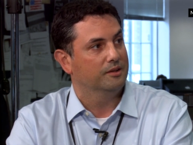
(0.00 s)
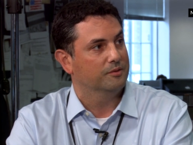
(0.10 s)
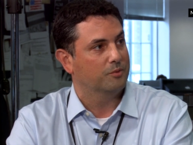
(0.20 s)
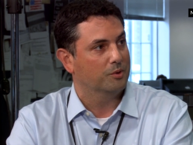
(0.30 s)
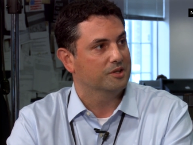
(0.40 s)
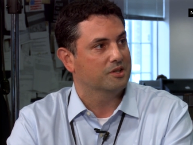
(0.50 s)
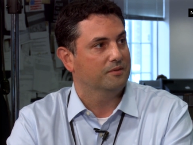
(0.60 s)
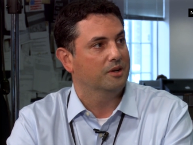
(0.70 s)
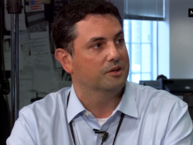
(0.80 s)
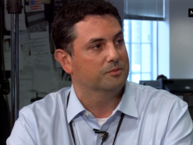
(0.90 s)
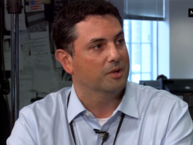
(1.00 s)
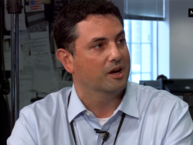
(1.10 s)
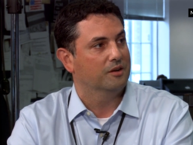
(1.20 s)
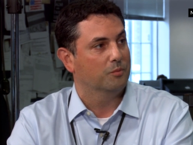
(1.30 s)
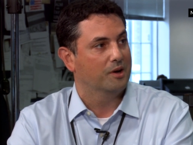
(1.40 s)
on the 4700
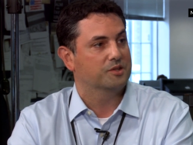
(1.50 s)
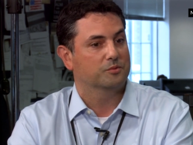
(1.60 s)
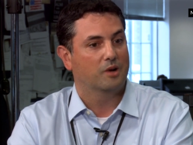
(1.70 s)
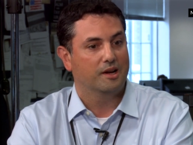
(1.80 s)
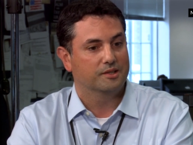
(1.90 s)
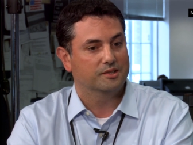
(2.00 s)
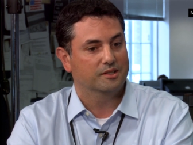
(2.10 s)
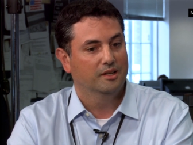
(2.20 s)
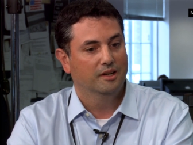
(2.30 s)
block of West Rice.